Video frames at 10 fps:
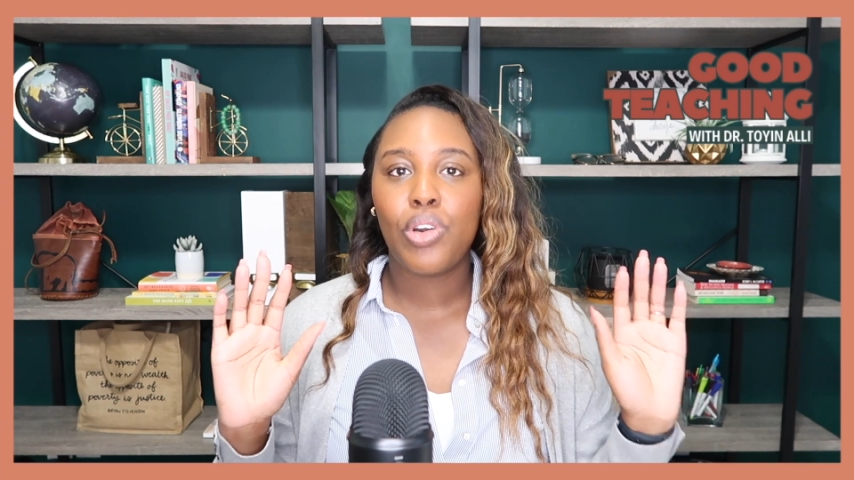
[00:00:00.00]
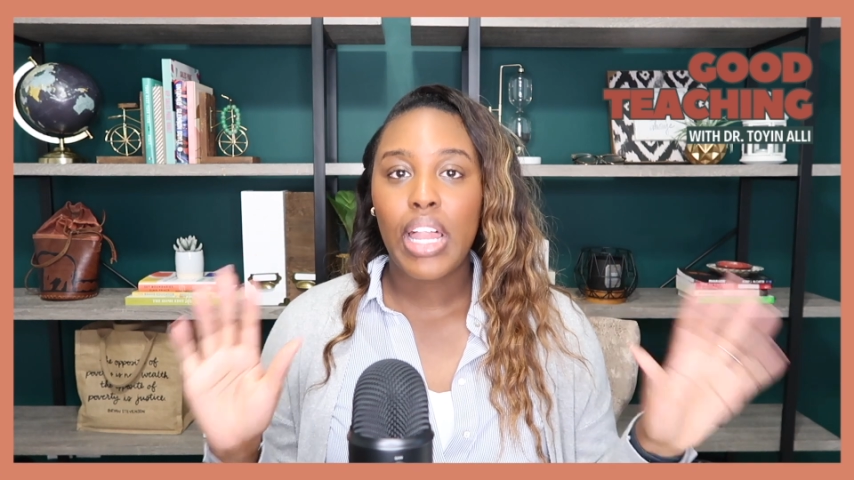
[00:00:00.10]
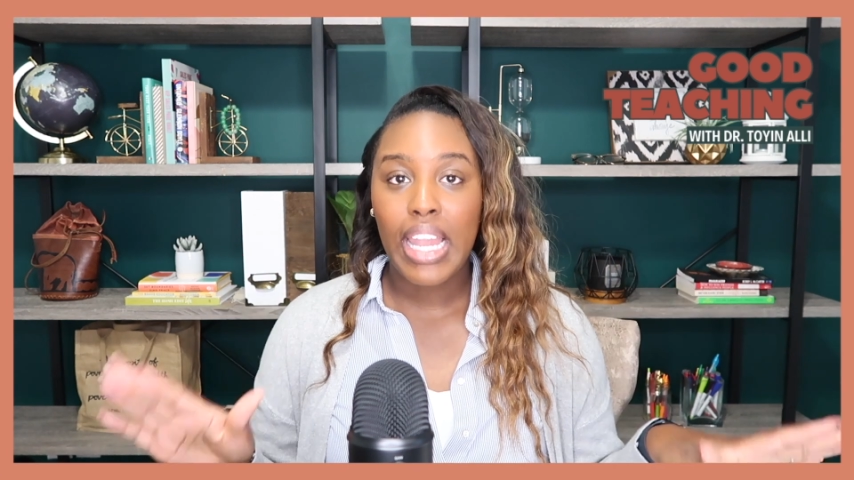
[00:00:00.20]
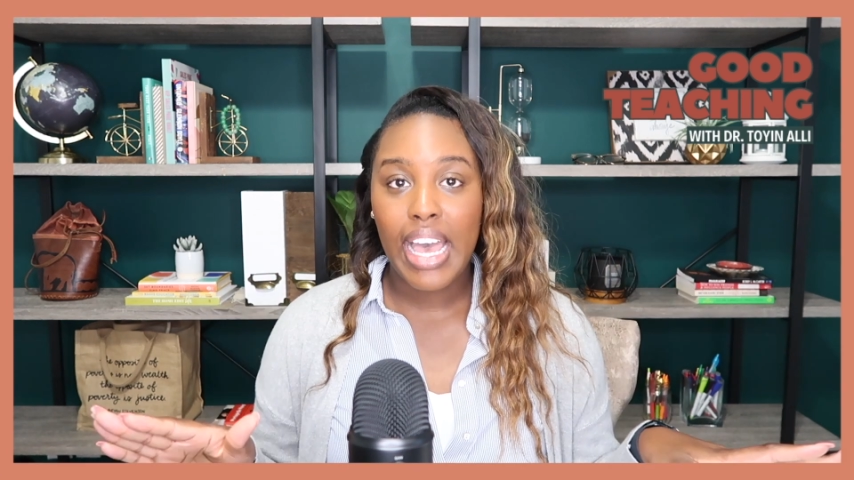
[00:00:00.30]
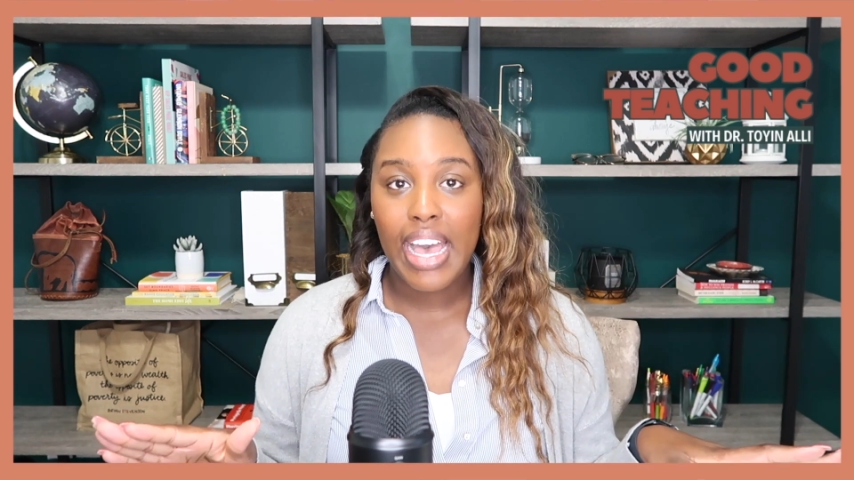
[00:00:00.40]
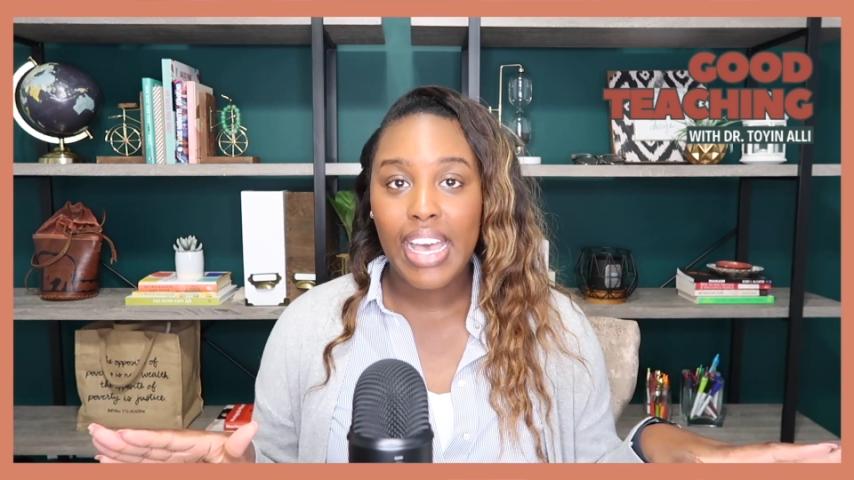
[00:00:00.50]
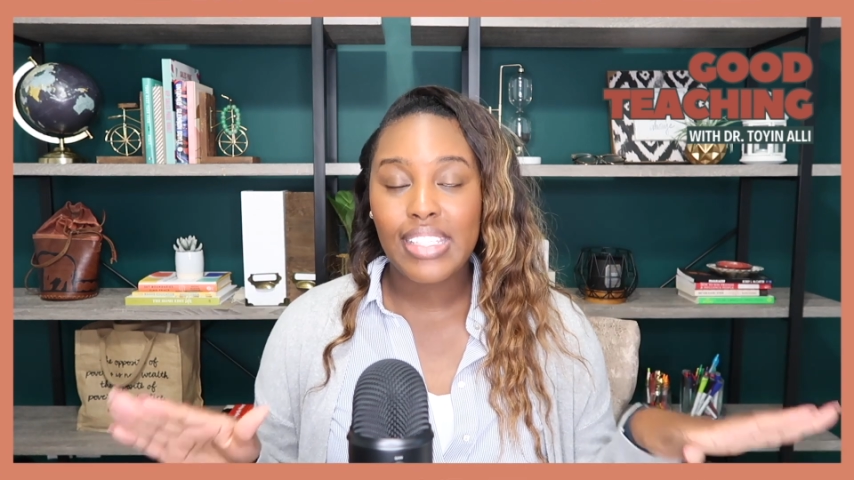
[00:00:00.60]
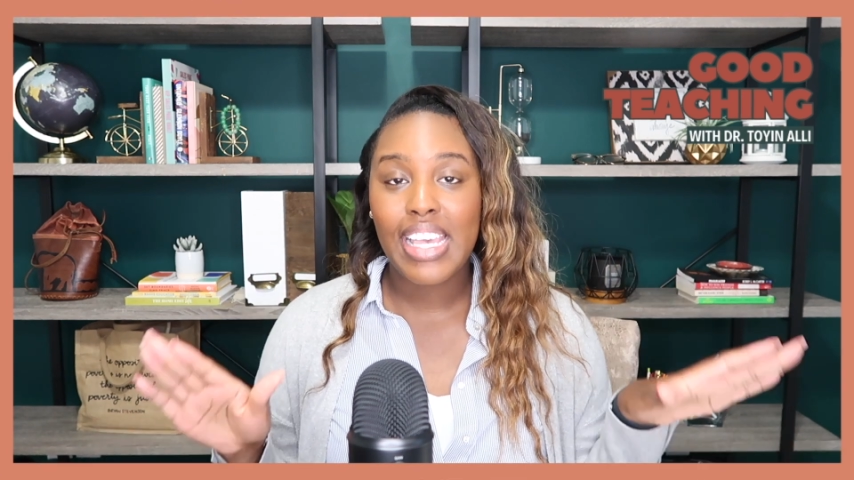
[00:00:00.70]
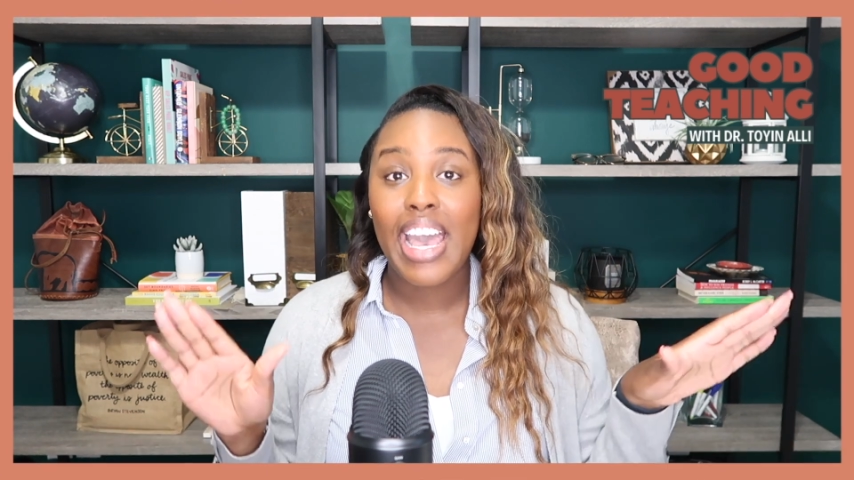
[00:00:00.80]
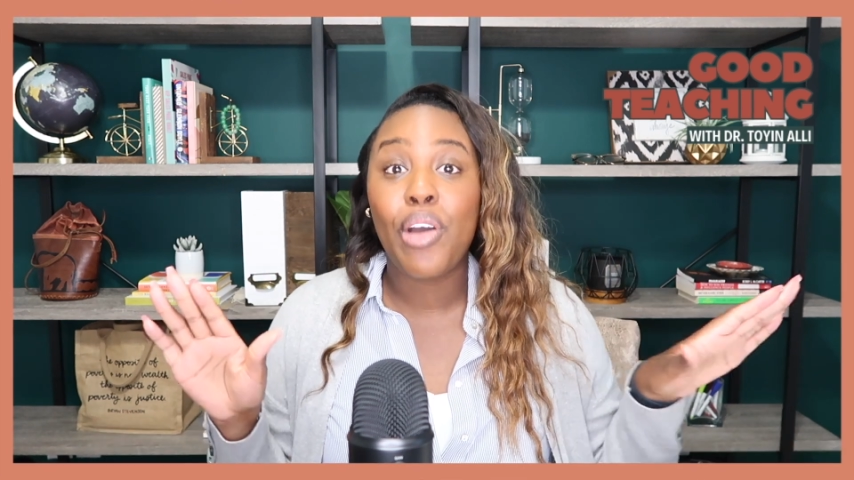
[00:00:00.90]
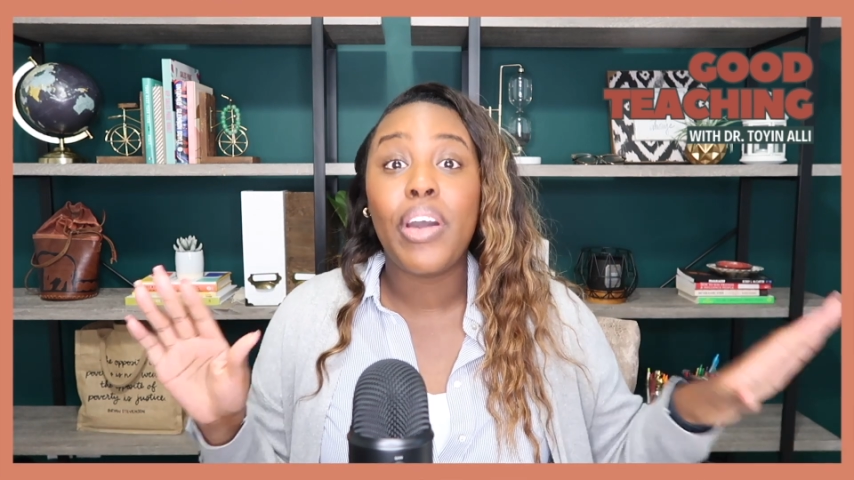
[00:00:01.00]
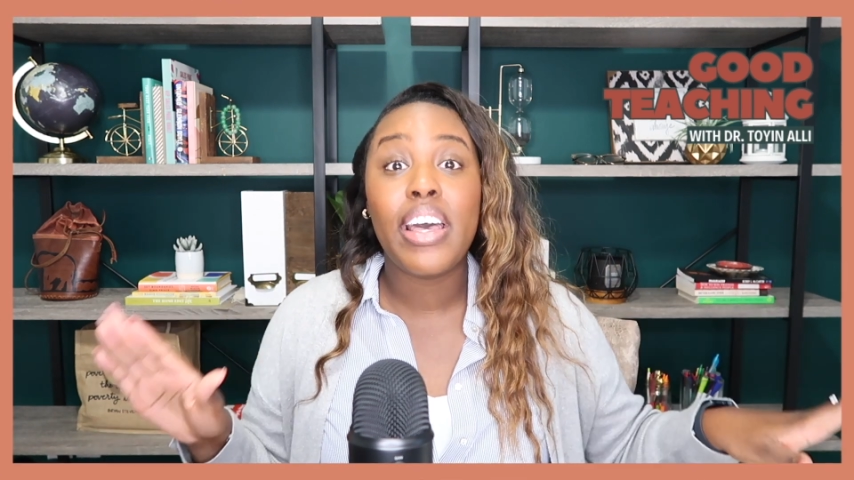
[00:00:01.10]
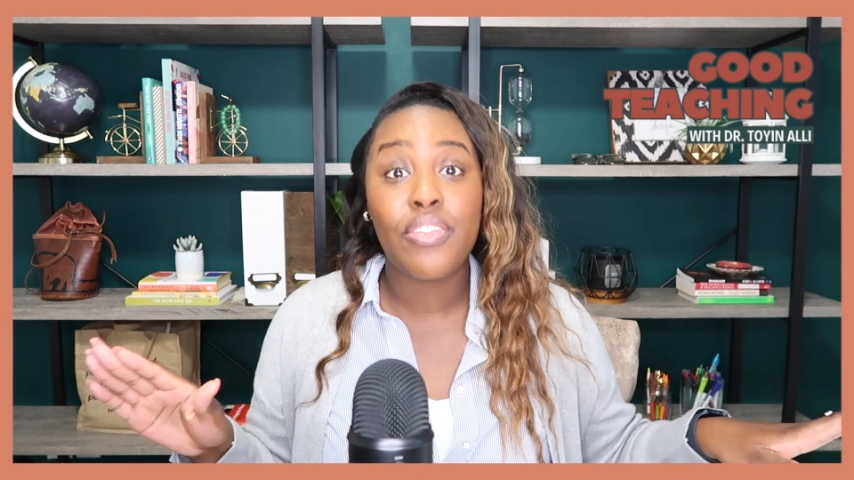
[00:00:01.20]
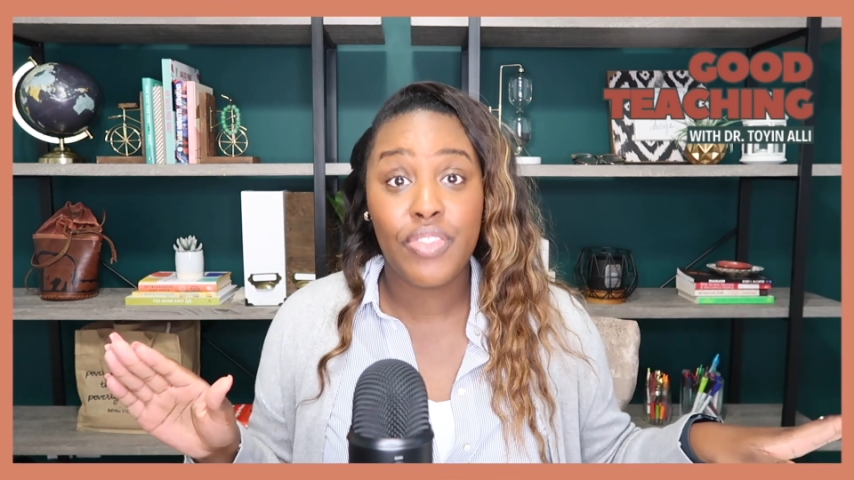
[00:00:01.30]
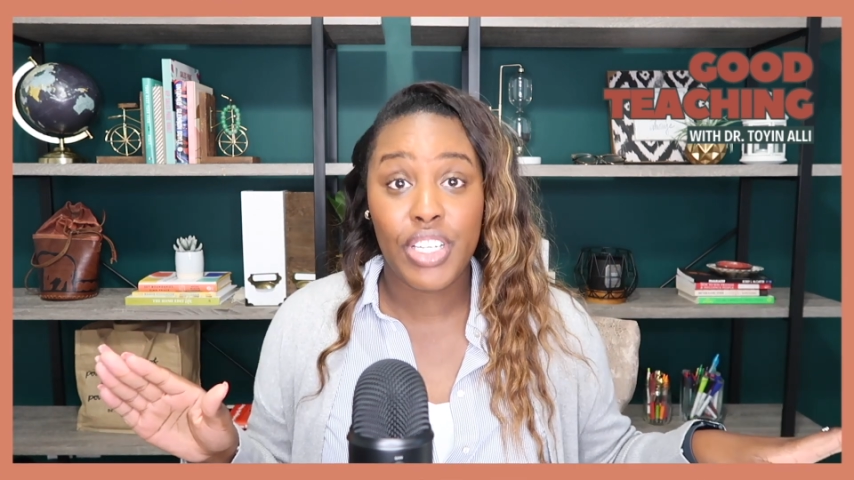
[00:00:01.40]
class,
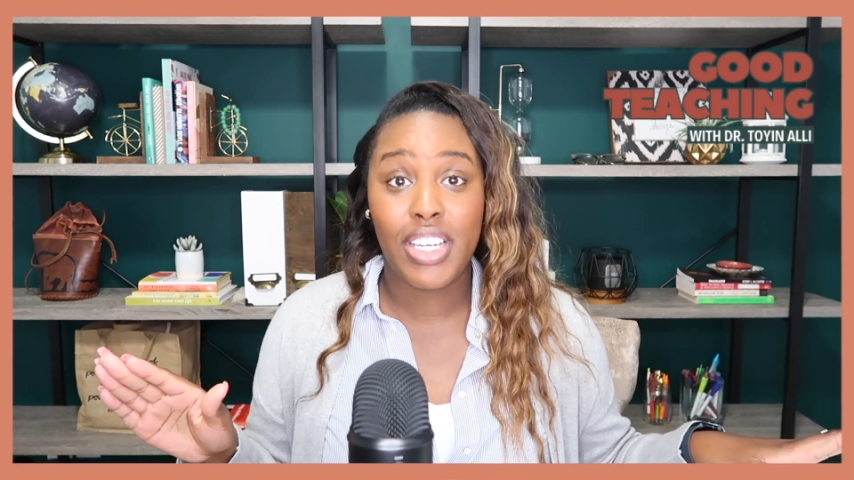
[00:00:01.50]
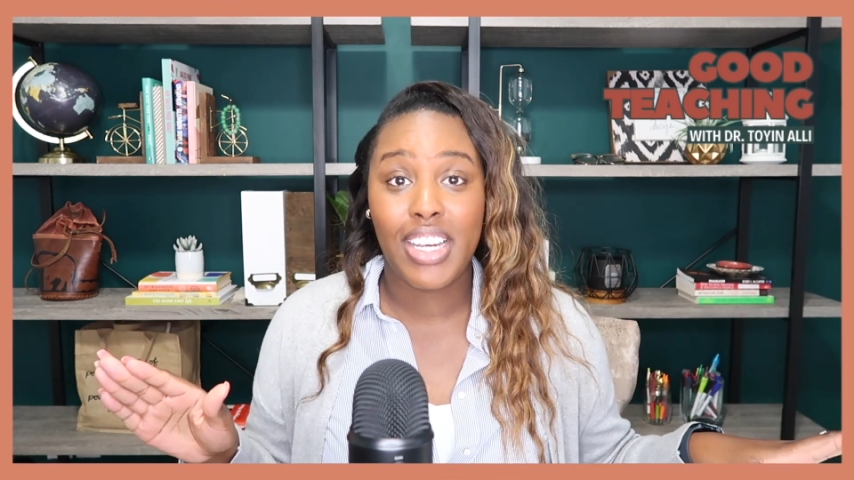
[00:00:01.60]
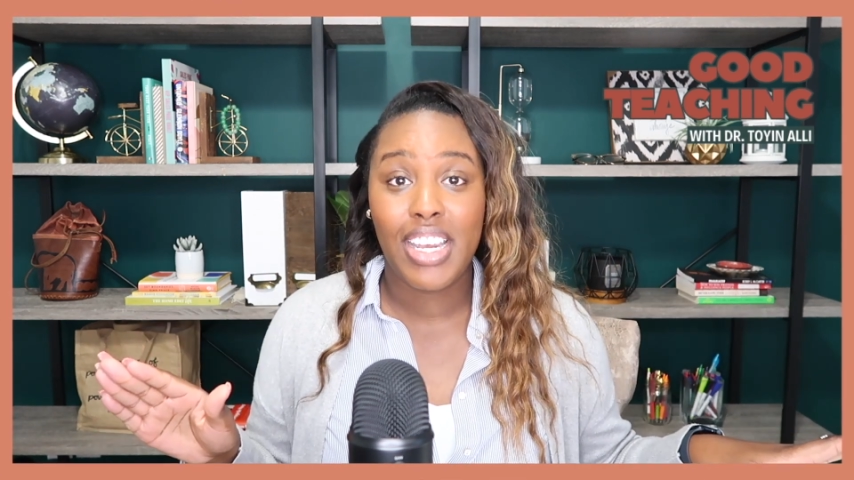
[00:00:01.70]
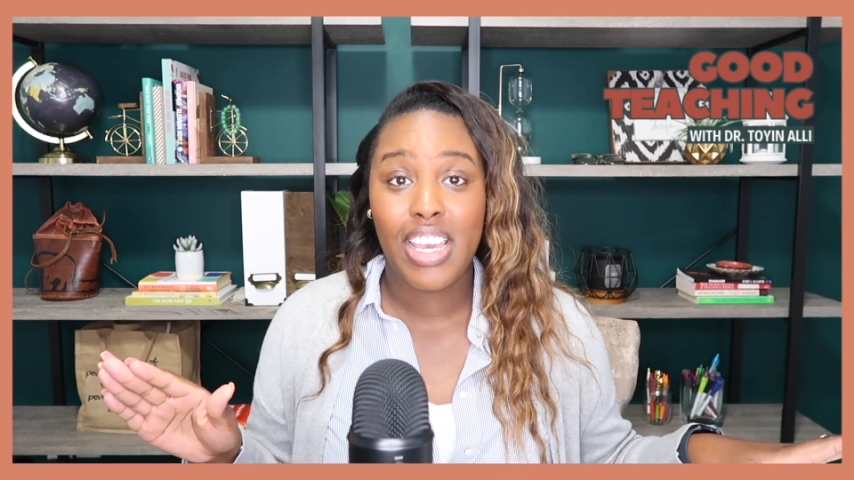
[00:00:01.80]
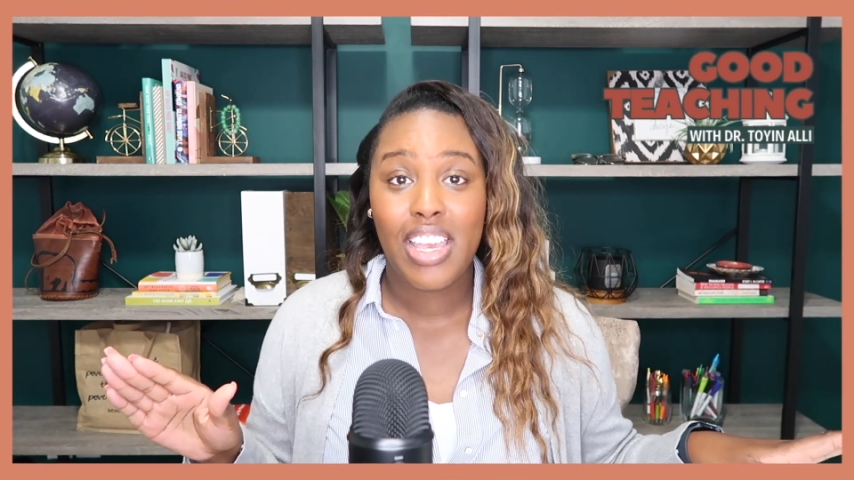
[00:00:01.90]
however,